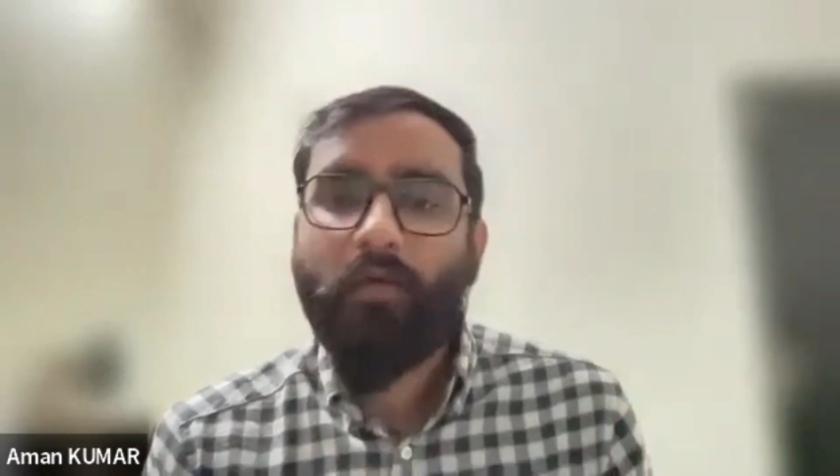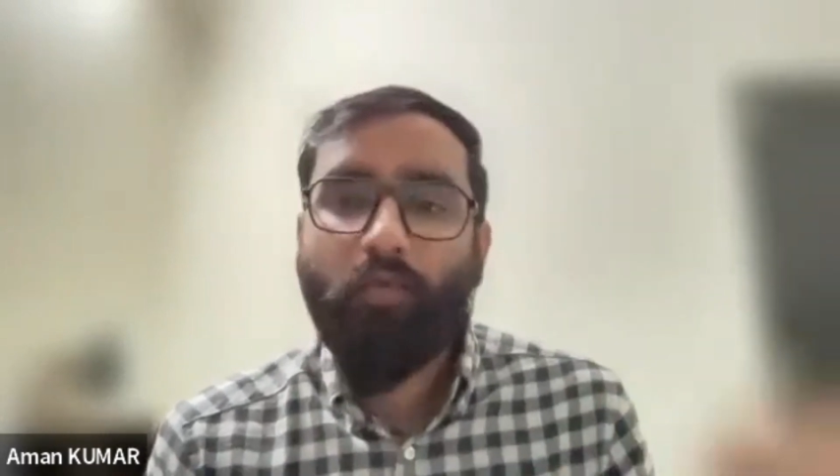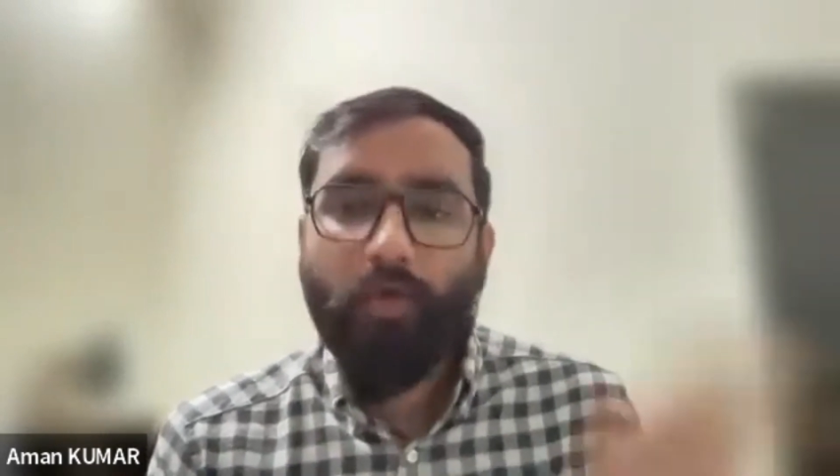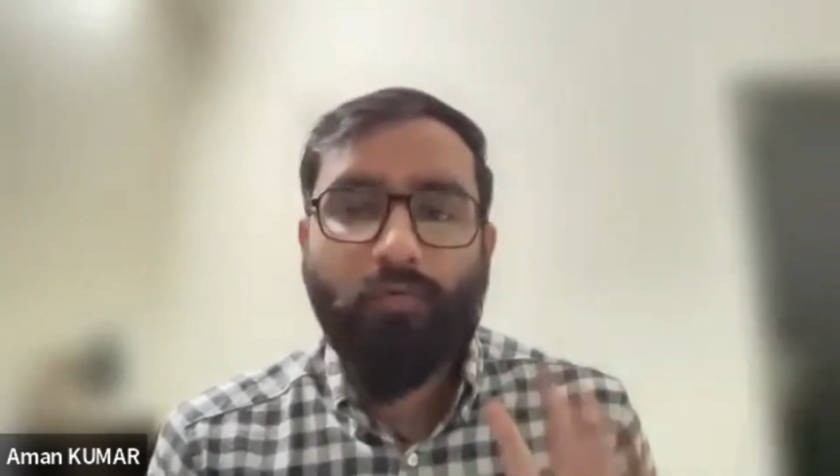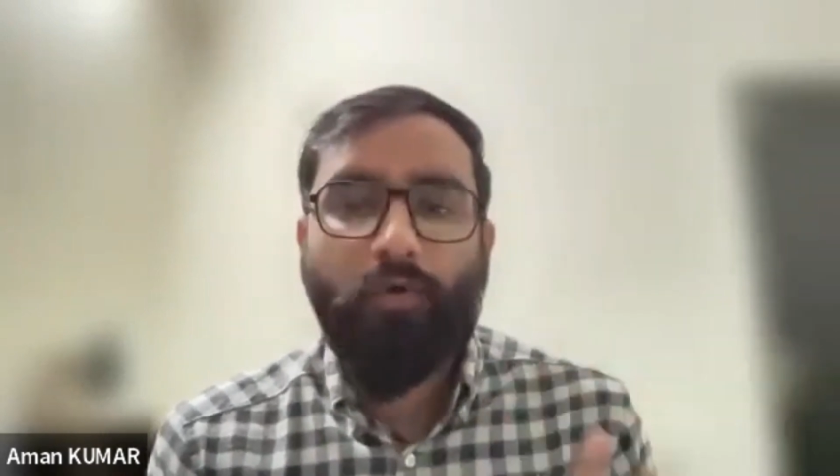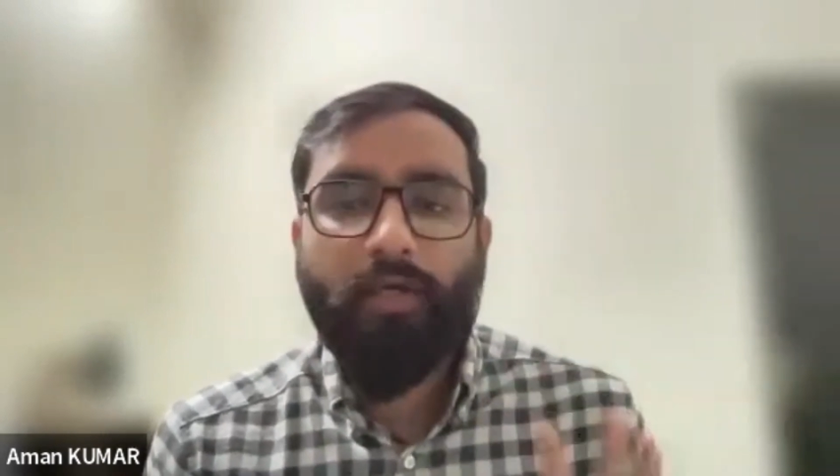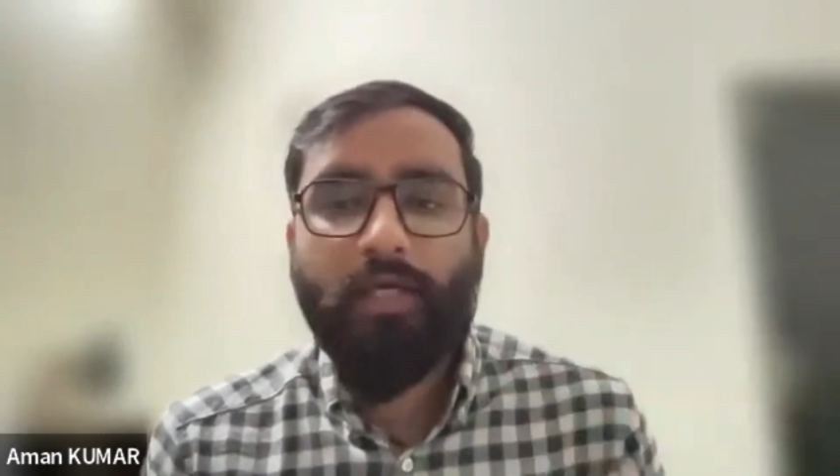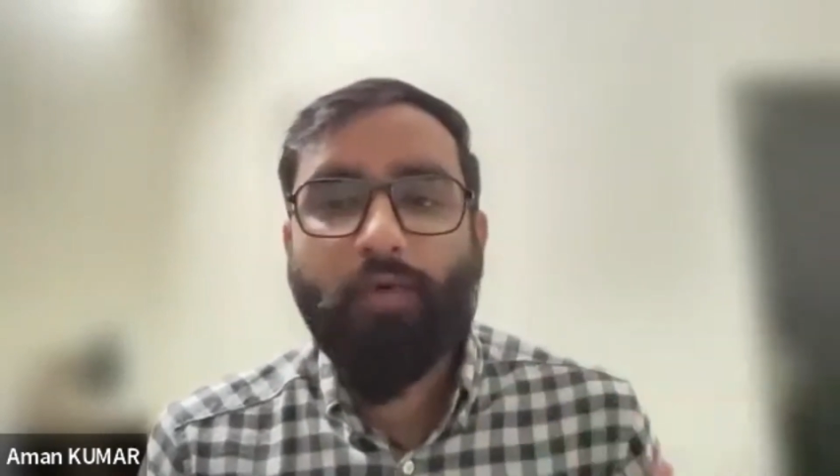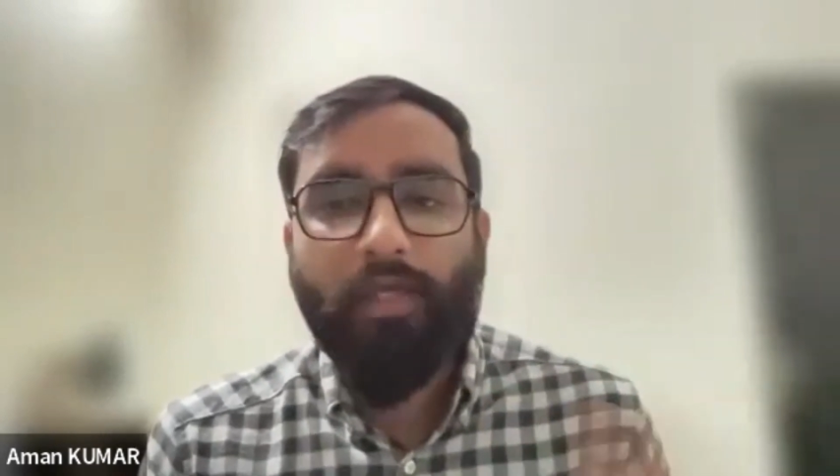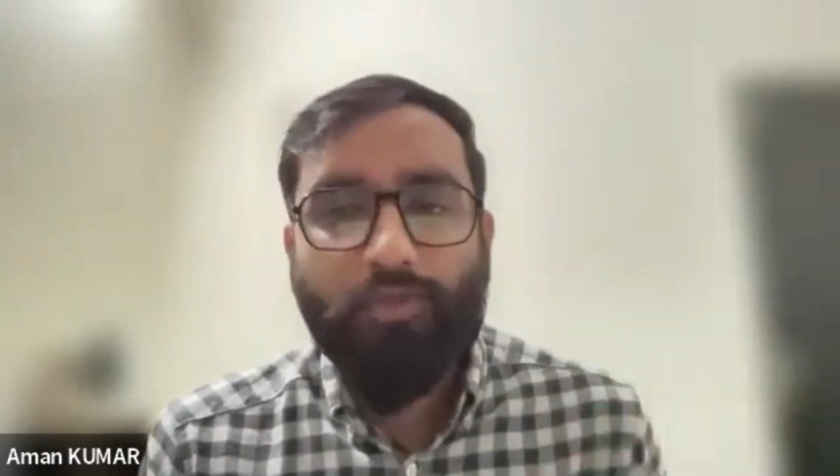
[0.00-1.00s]
what you
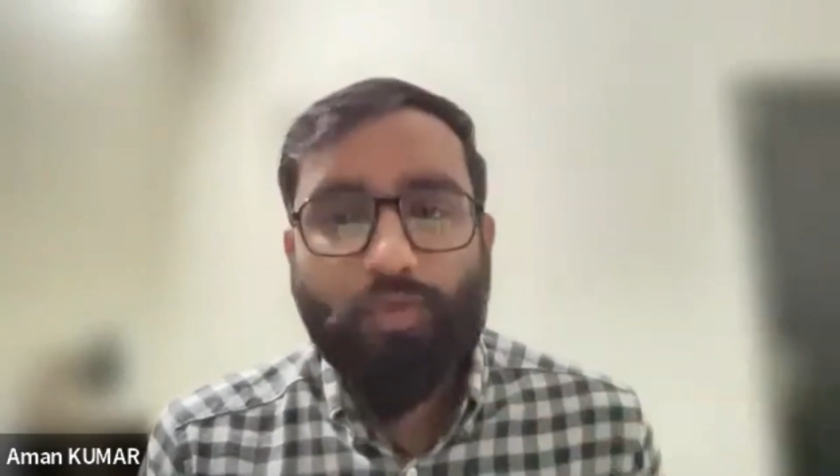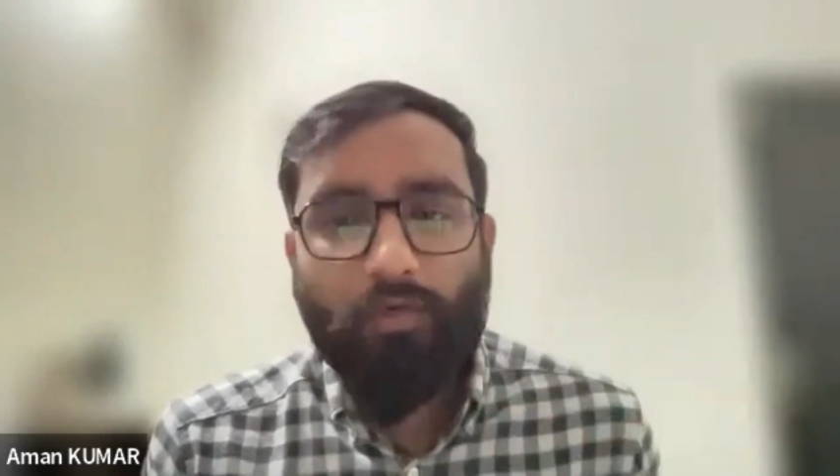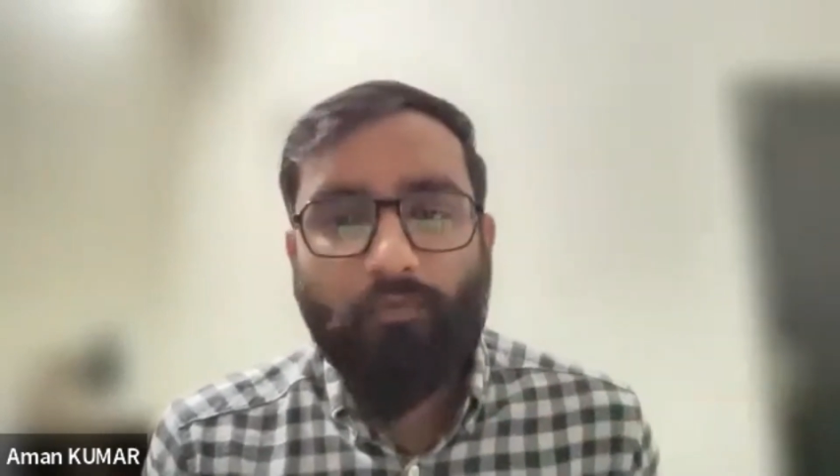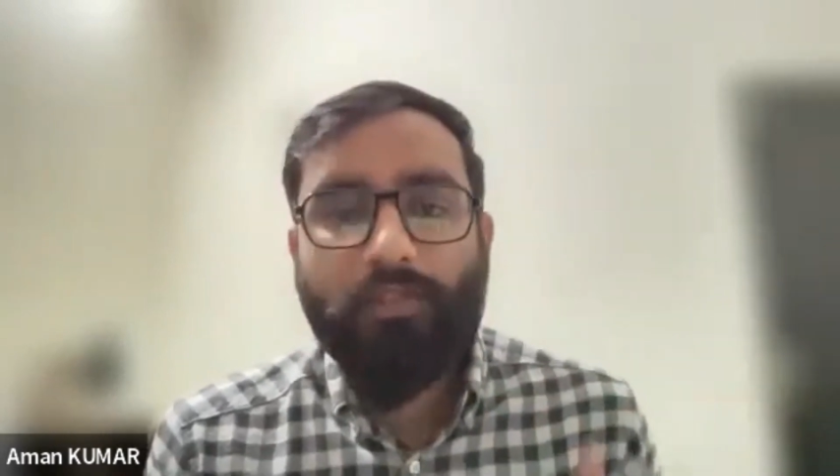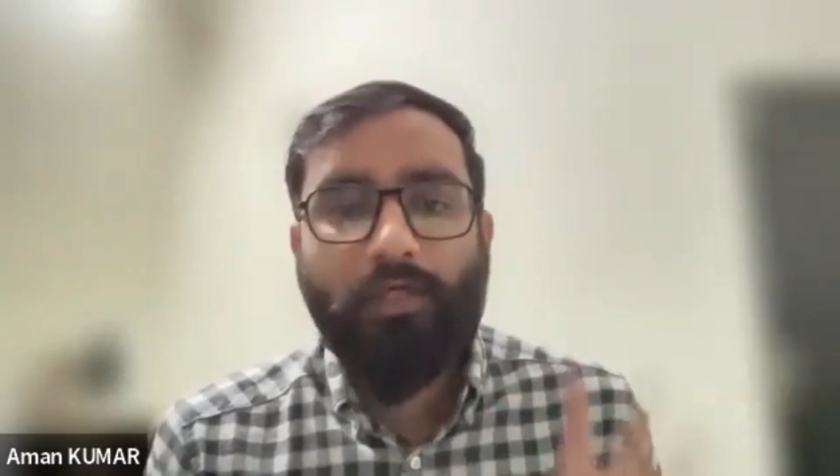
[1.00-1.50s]
wanted to ensure was